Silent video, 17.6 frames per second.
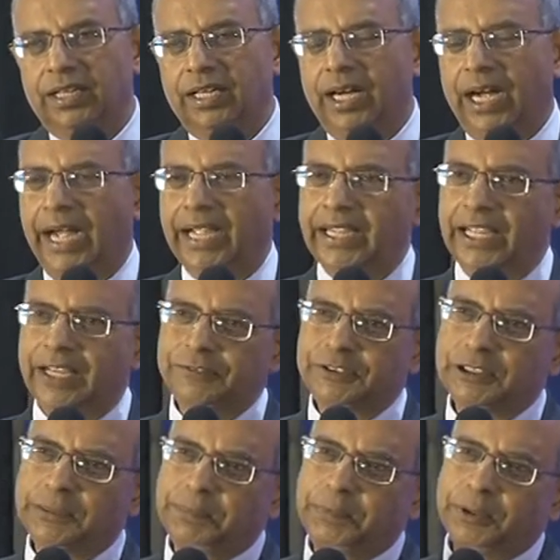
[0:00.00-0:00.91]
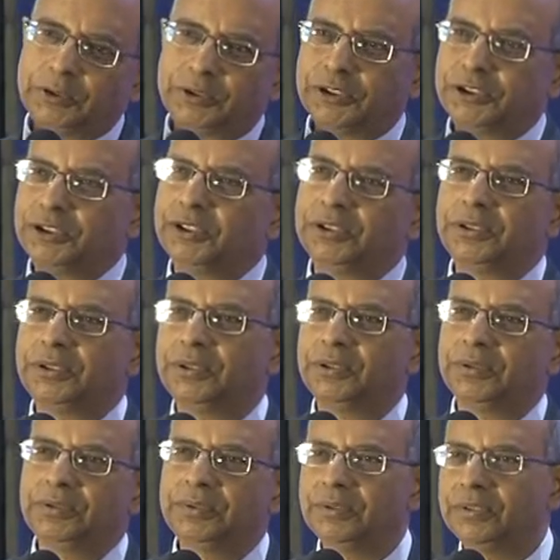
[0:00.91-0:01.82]
I have simple question to
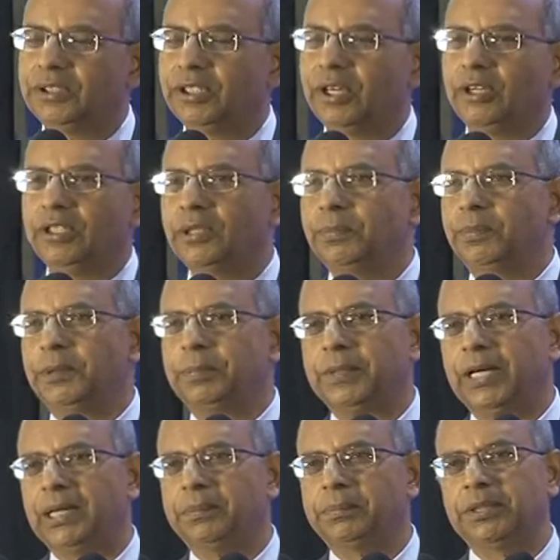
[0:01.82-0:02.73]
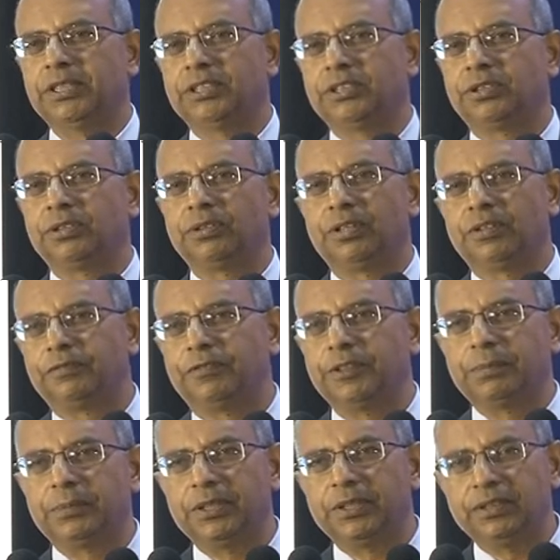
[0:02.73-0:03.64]
you. The Honorable Prime Minister on
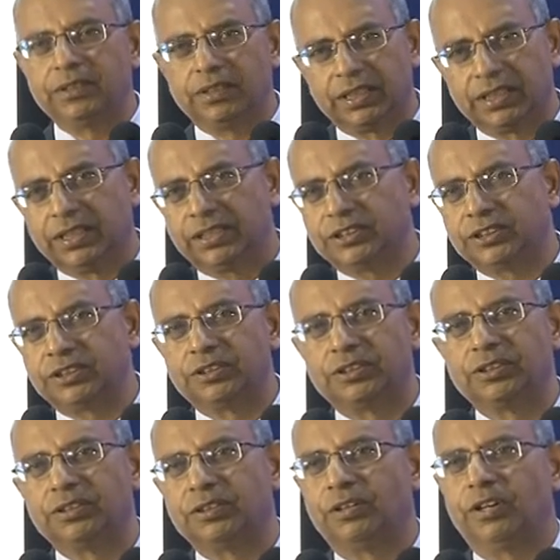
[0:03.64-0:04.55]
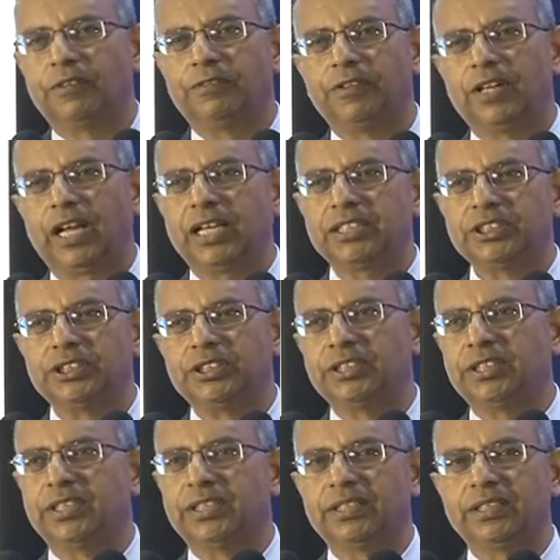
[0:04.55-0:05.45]
15th August of last
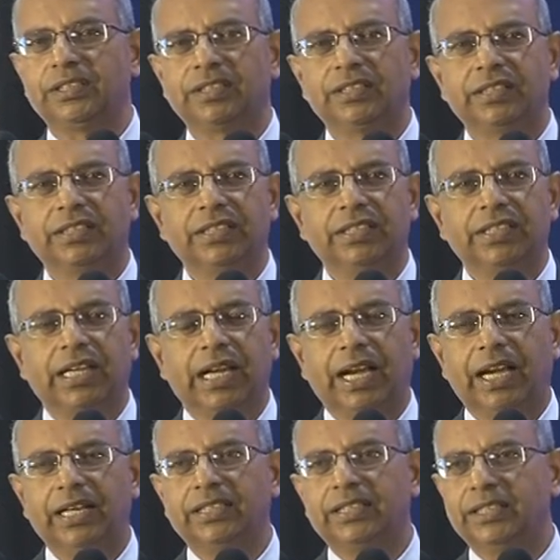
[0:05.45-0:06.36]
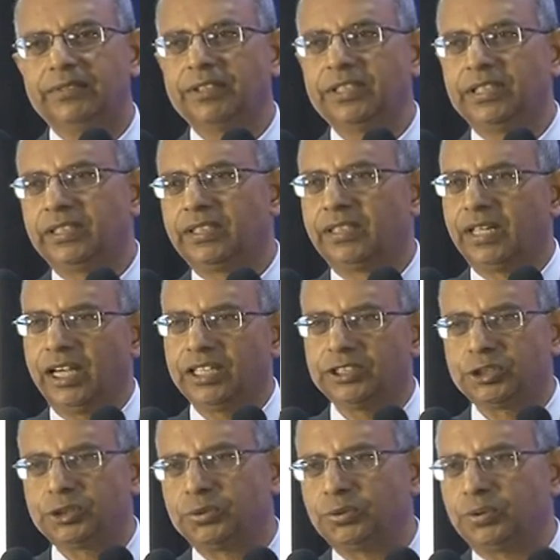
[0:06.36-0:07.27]
year had given a
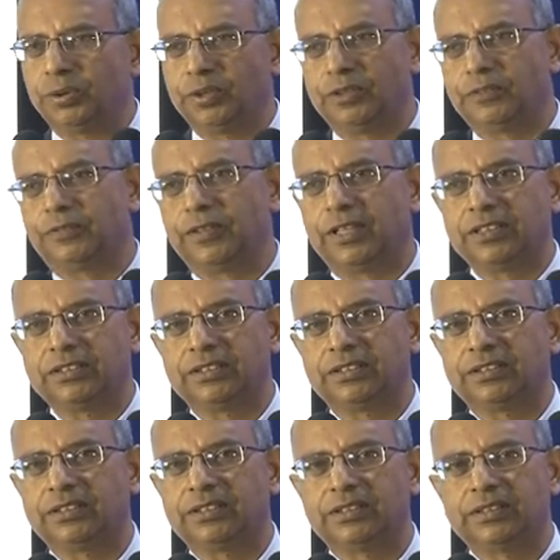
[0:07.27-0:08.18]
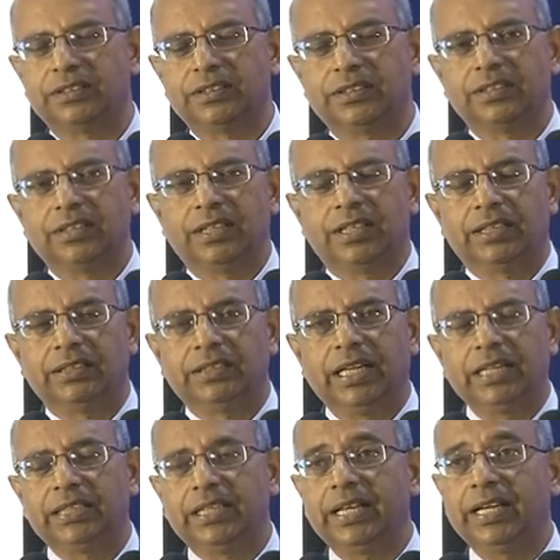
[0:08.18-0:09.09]
task to all of us
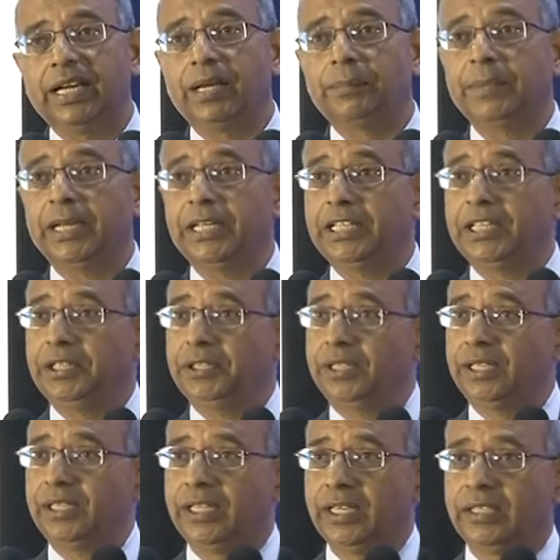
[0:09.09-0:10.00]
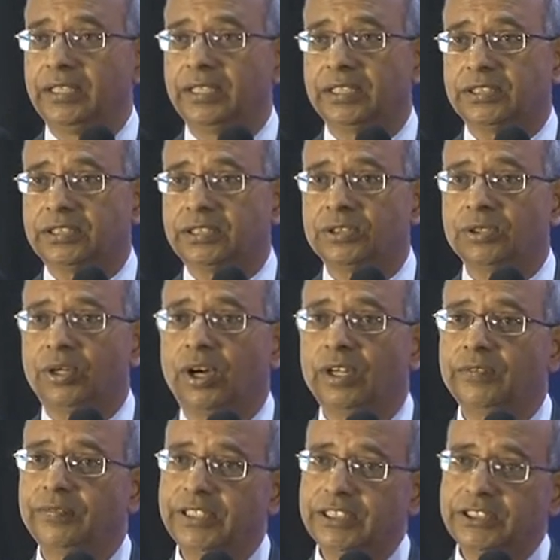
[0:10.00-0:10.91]
that there are many indicators
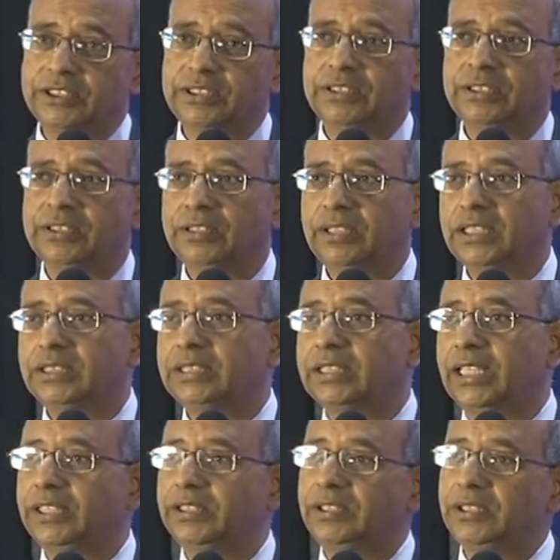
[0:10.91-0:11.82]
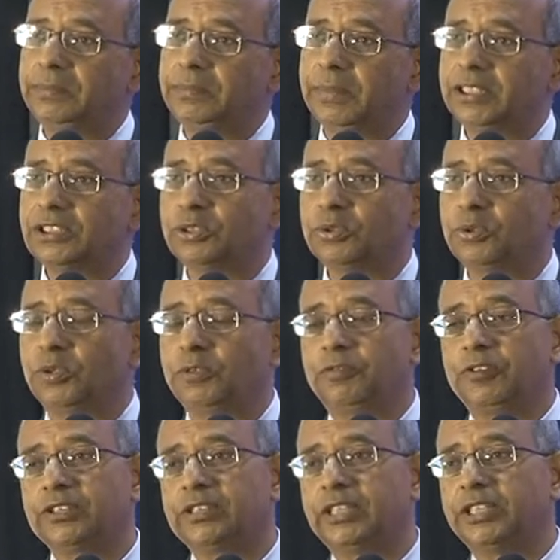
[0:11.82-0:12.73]
on which this country must go
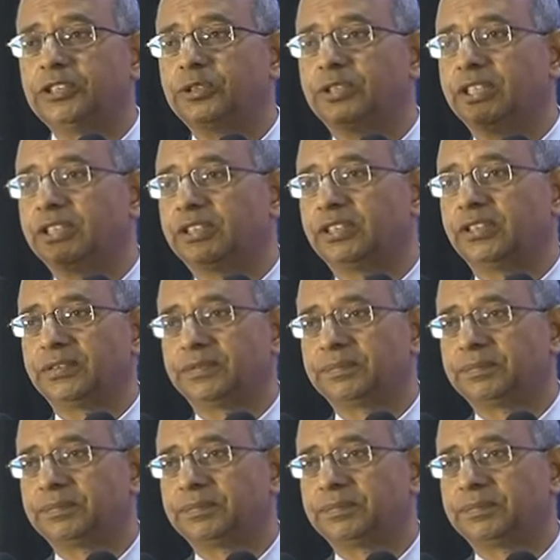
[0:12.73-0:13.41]
for saturation.